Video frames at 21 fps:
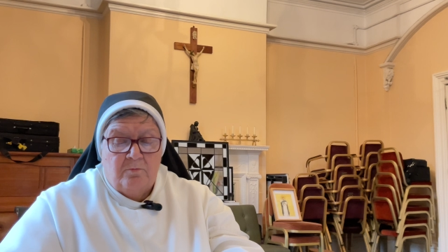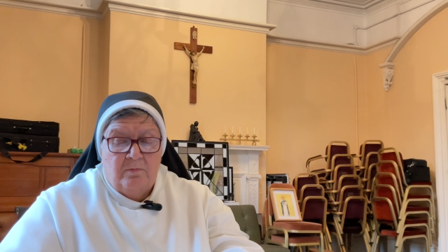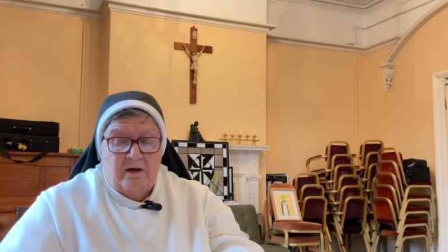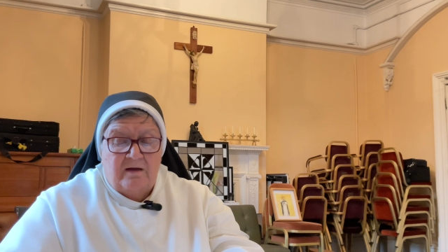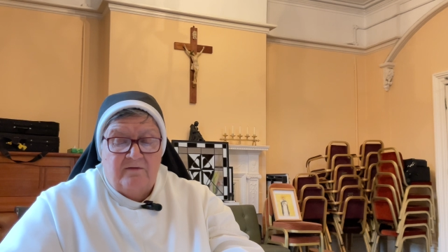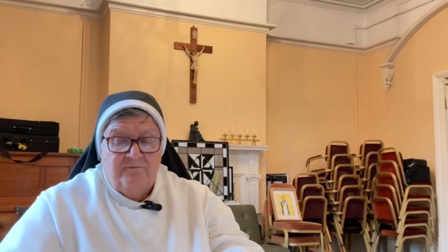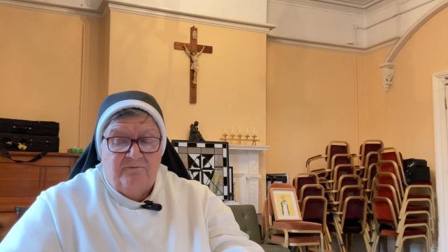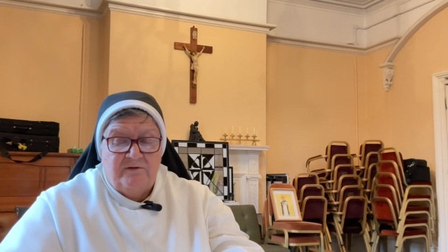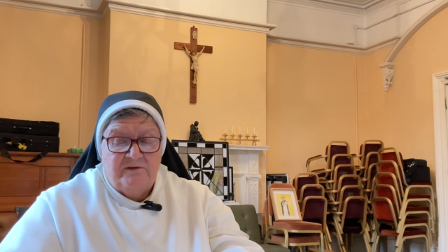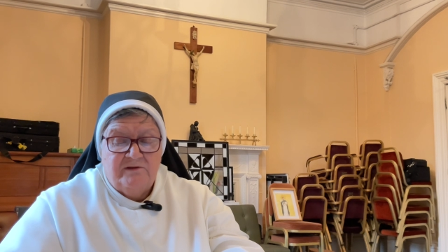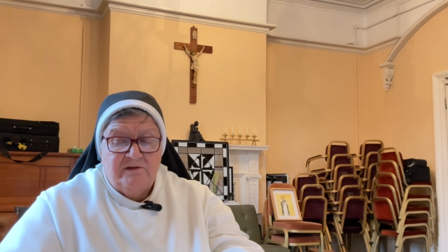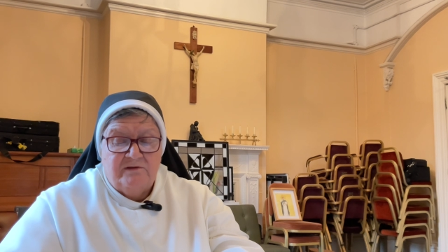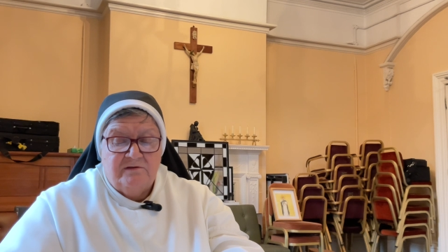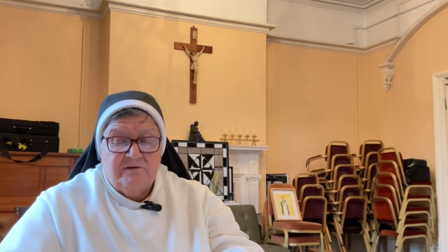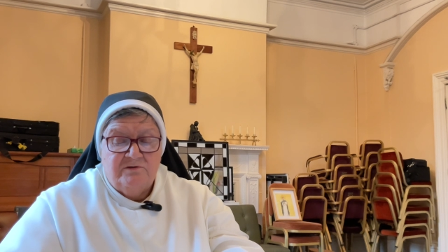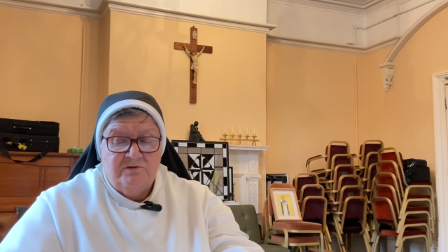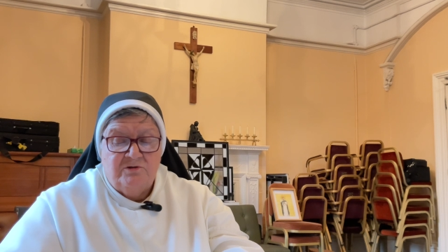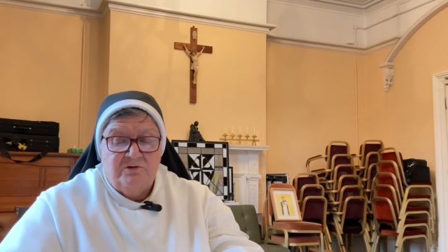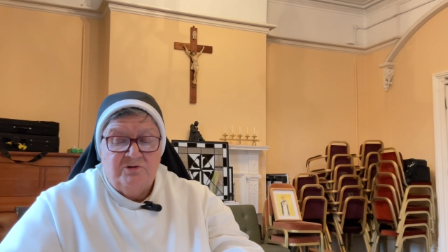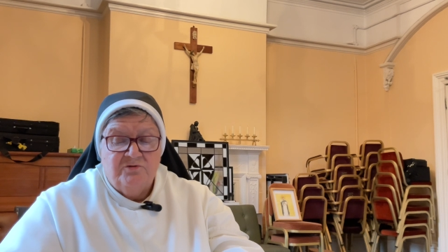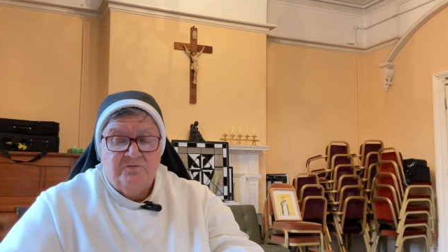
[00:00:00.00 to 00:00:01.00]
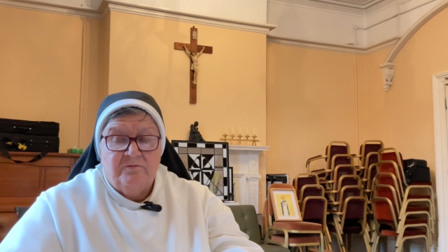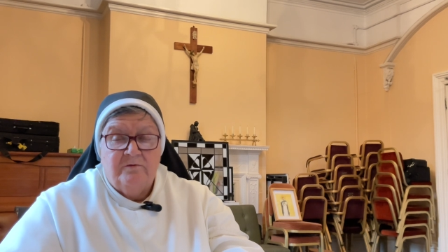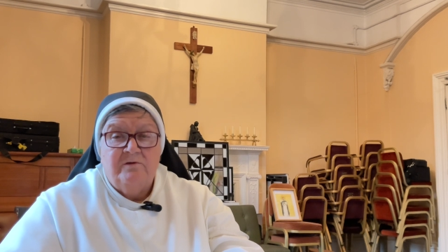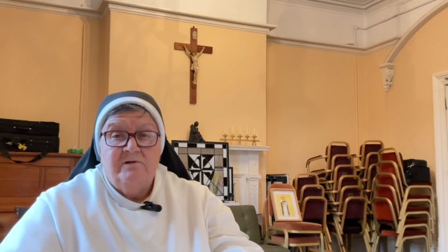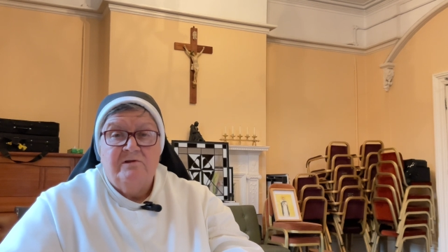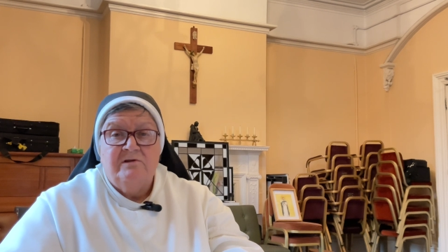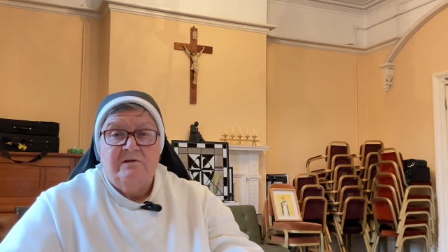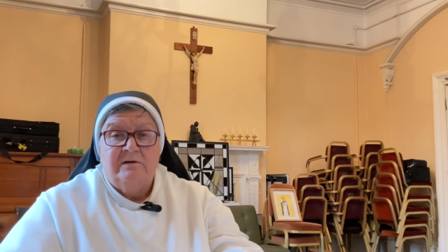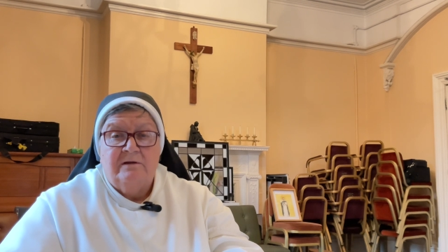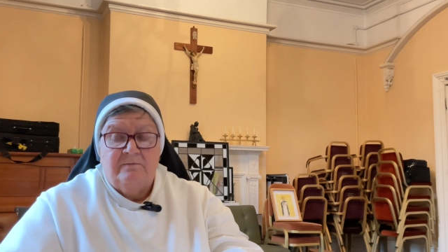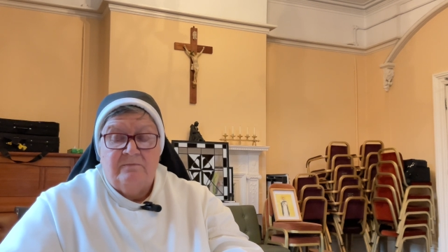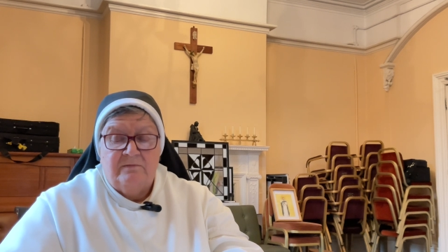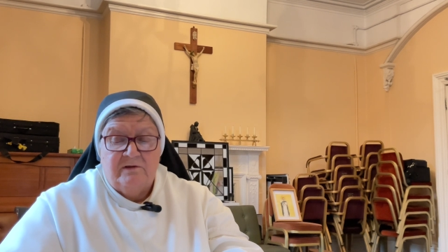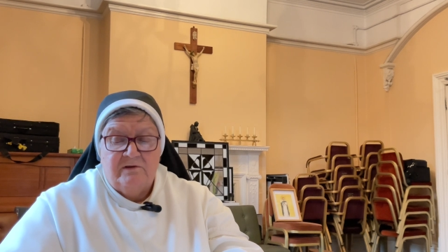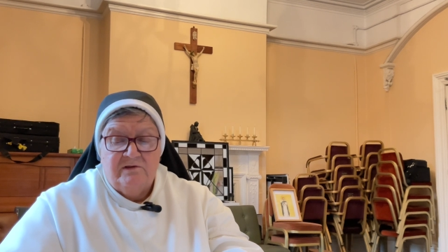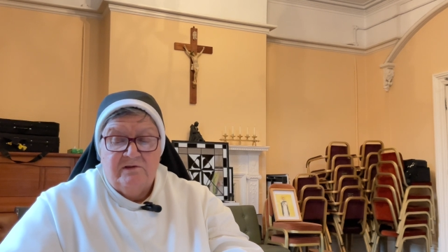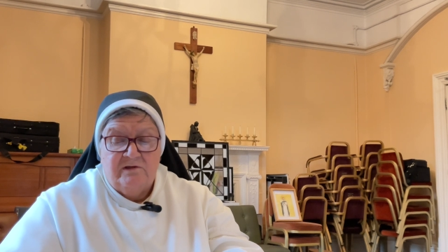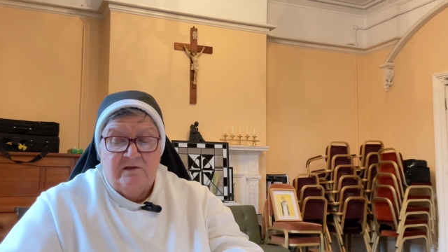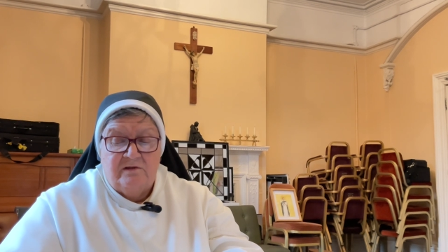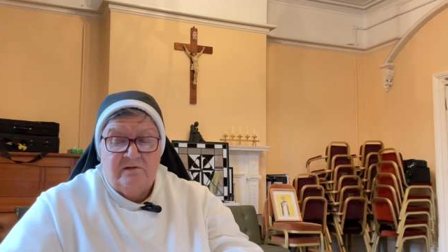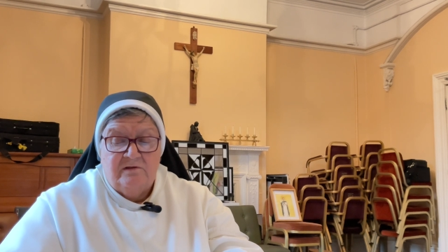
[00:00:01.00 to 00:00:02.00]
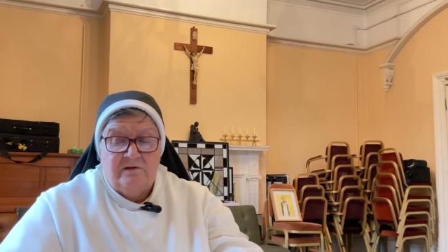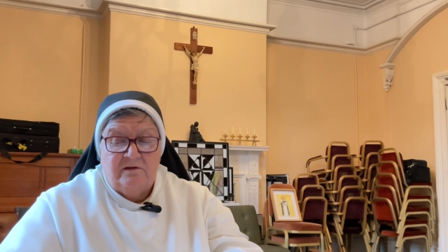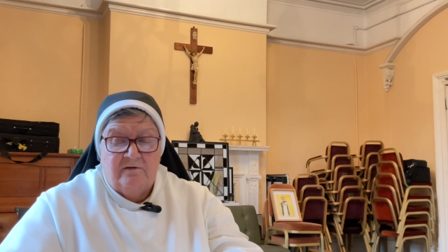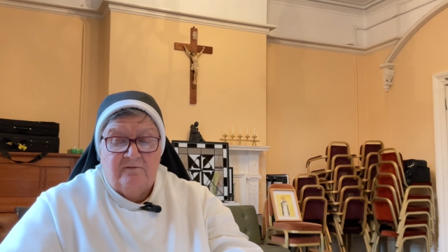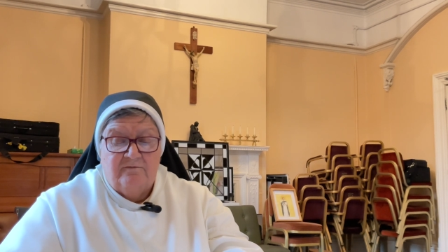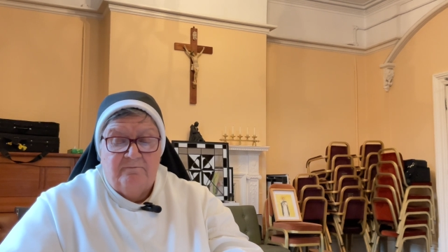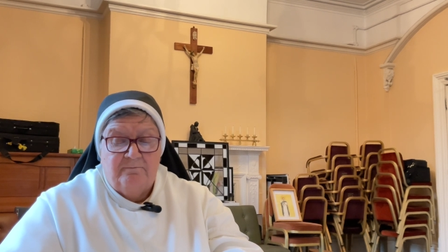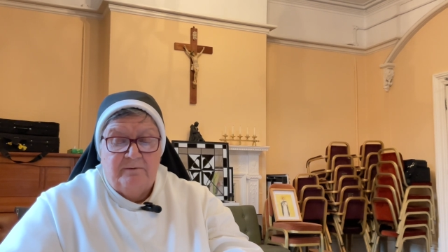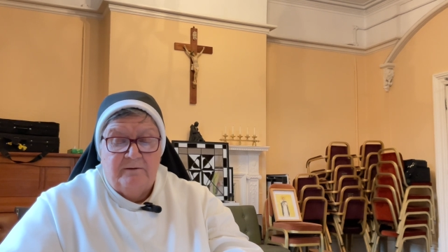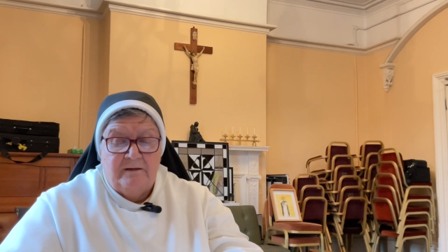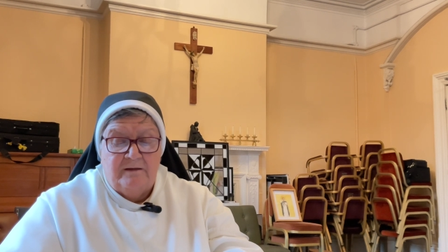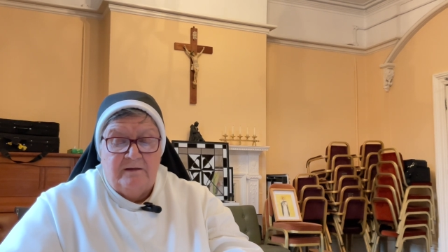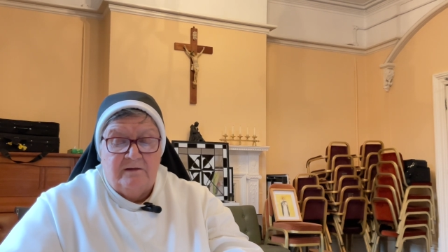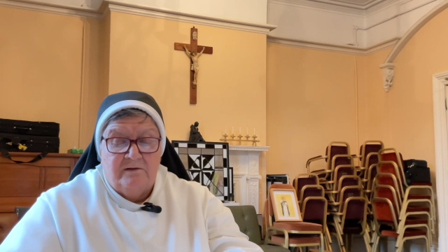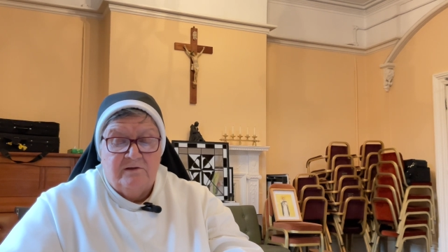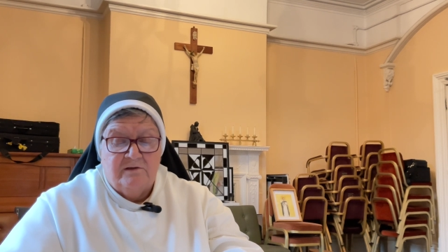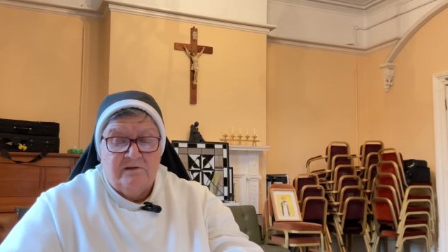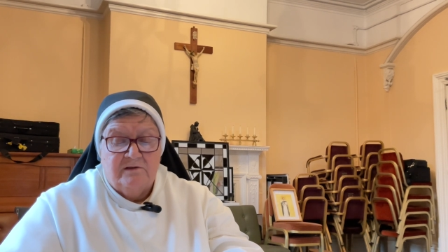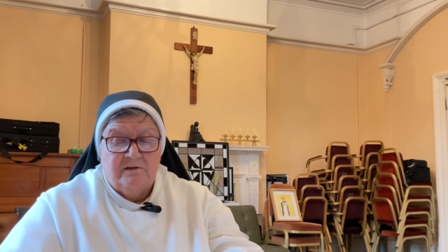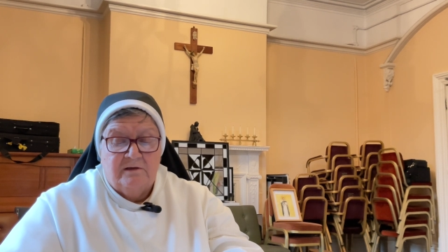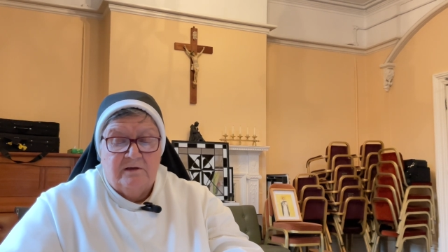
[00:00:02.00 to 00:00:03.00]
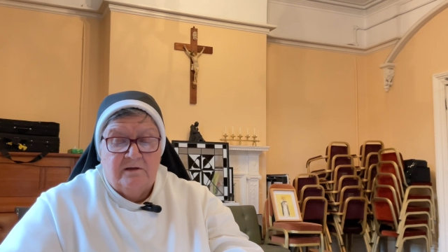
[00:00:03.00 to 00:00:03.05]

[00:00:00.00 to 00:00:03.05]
my visit to Jerusalem, the city of peace,